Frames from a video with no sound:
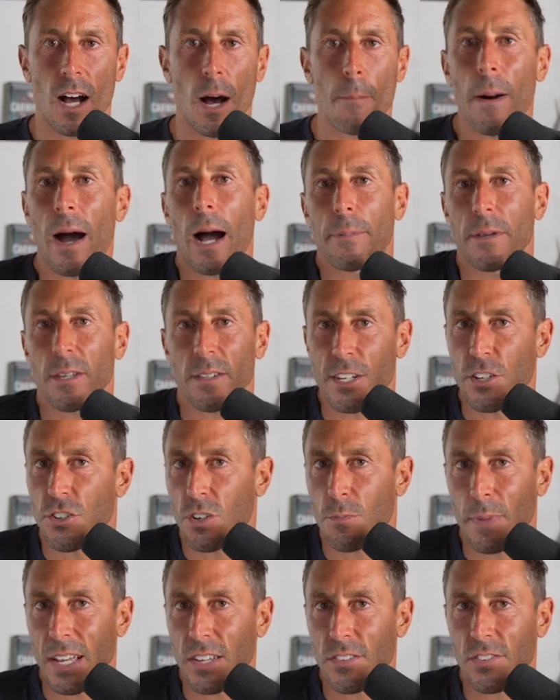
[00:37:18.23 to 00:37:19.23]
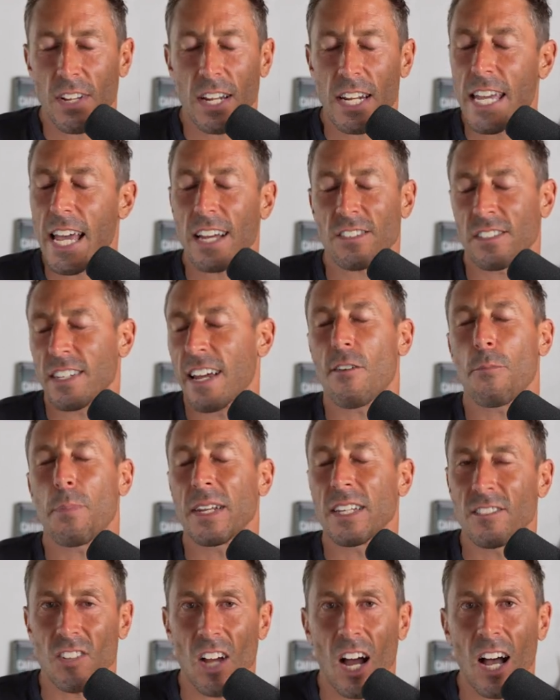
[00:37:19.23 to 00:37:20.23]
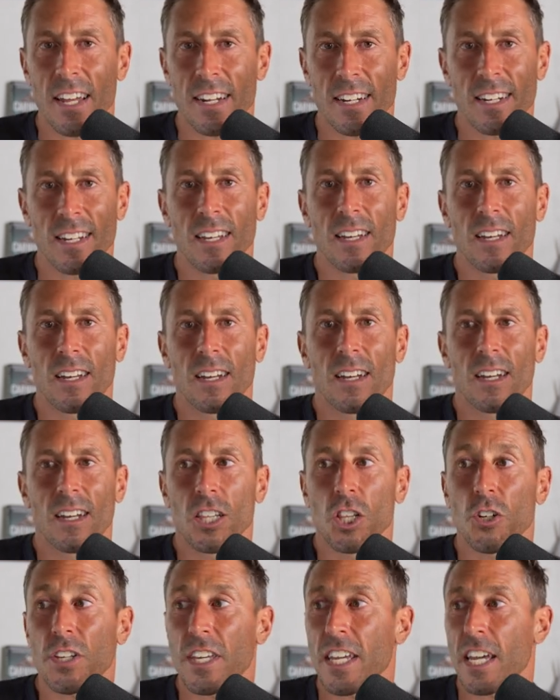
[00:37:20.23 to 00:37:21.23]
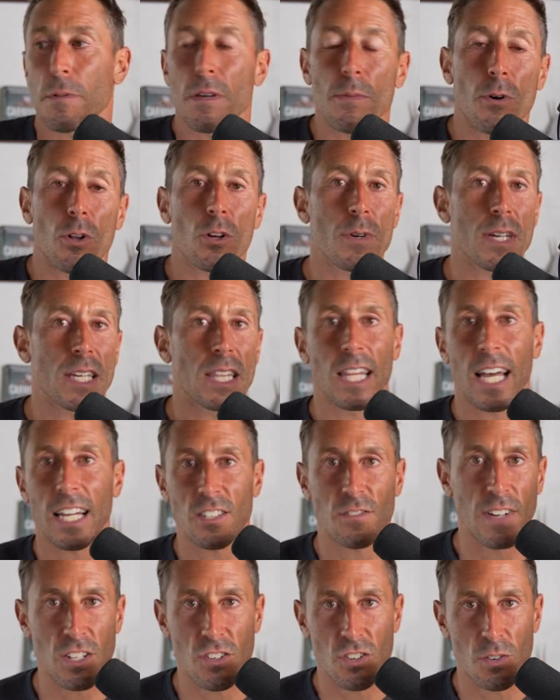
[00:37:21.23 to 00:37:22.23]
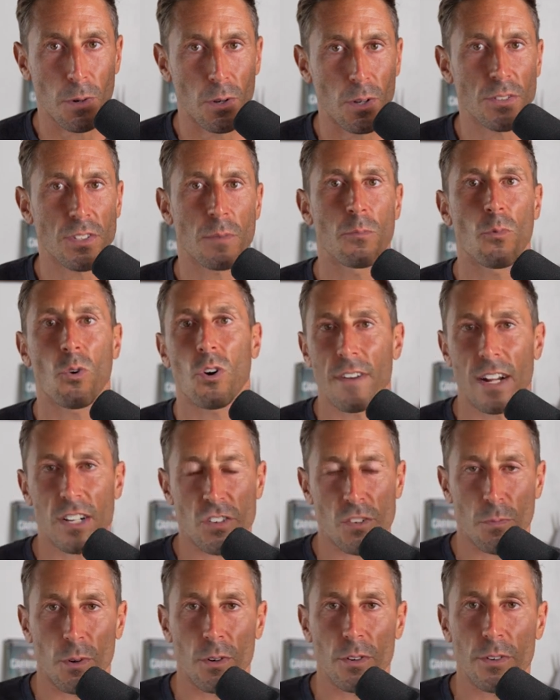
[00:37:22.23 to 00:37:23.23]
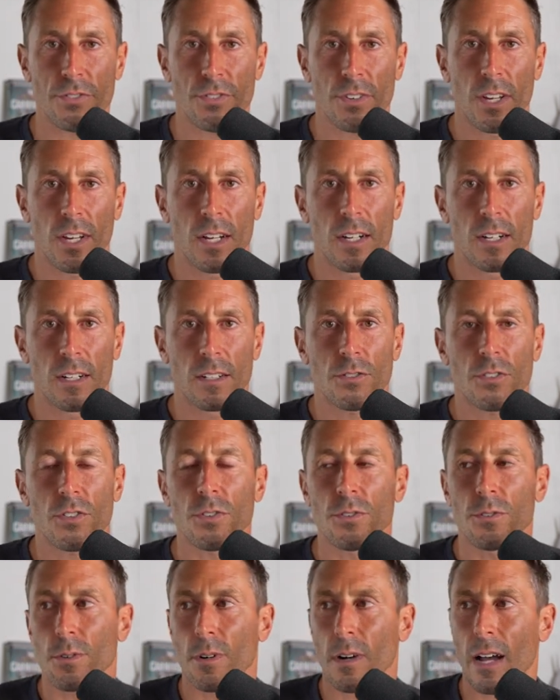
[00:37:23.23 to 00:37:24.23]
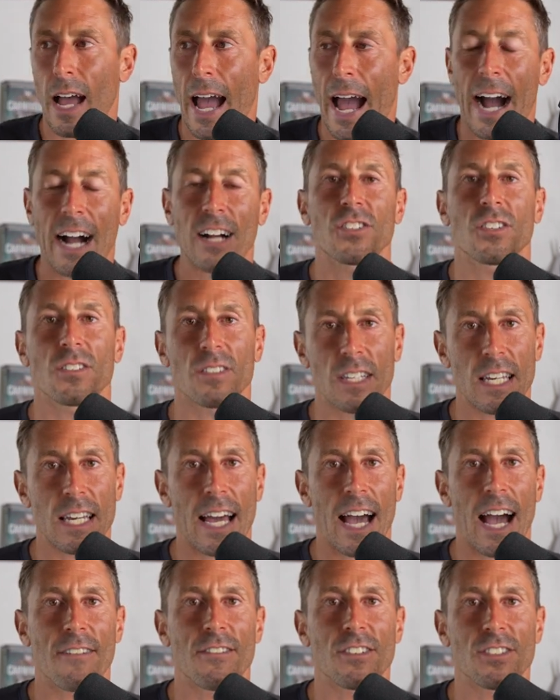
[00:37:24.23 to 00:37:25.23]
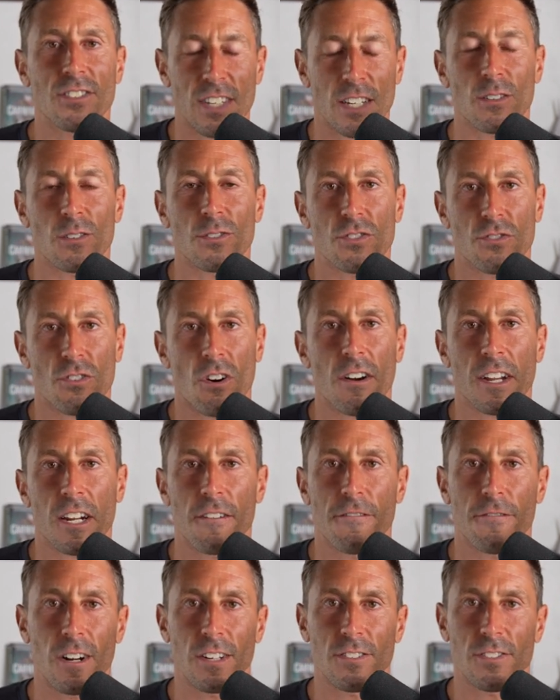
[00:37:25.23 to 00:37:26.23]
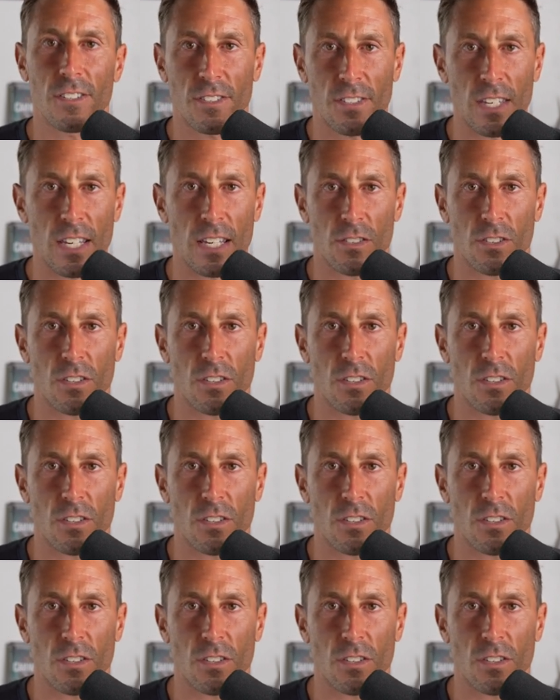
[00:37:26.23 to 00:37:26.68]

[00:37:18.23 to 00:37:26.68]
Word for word: A population based study has never been done looking at people who eat less vegetables and more vegetables to actually have a signal strong enough for us to see.